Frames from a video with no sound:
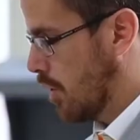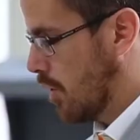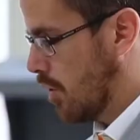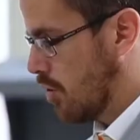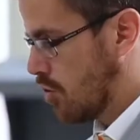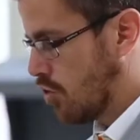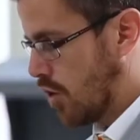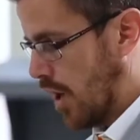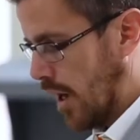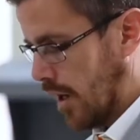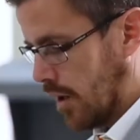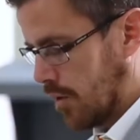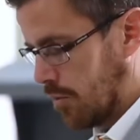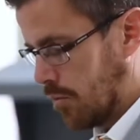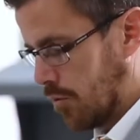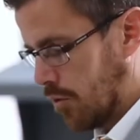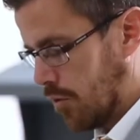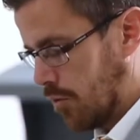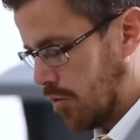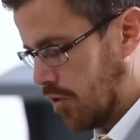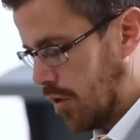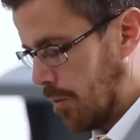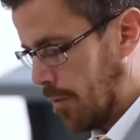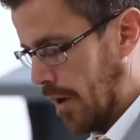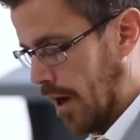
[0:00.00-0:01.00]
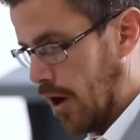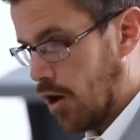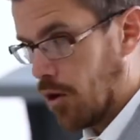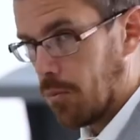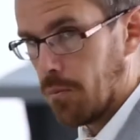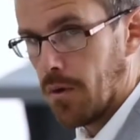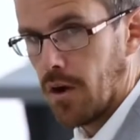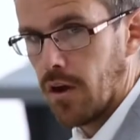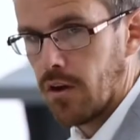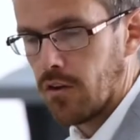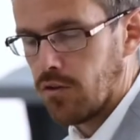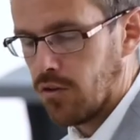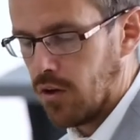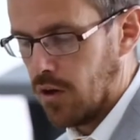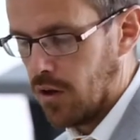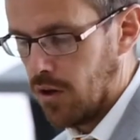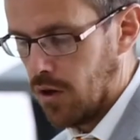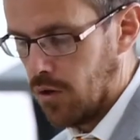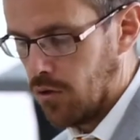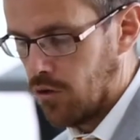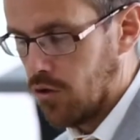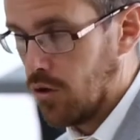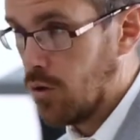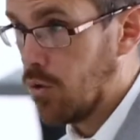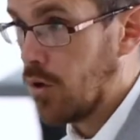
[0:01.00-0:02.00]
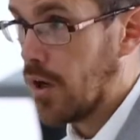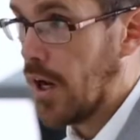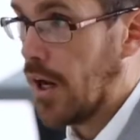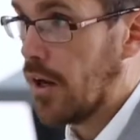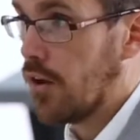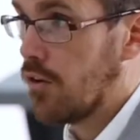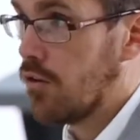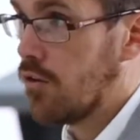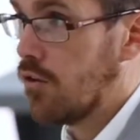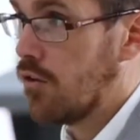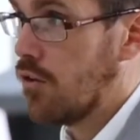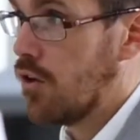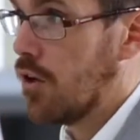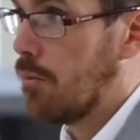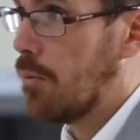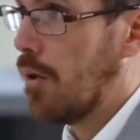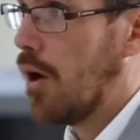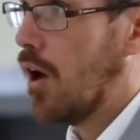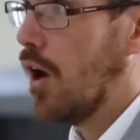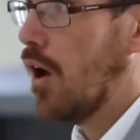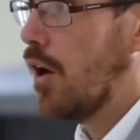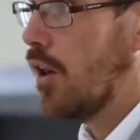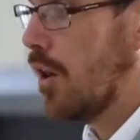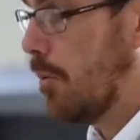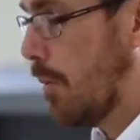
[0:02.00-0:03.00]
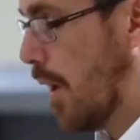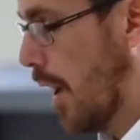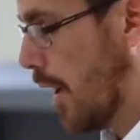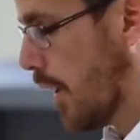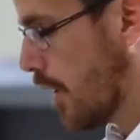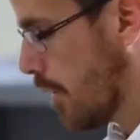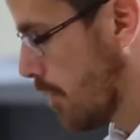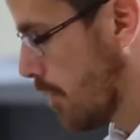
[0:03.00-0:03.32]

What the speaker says: the track, obviously powered by a CO2 canister at the back.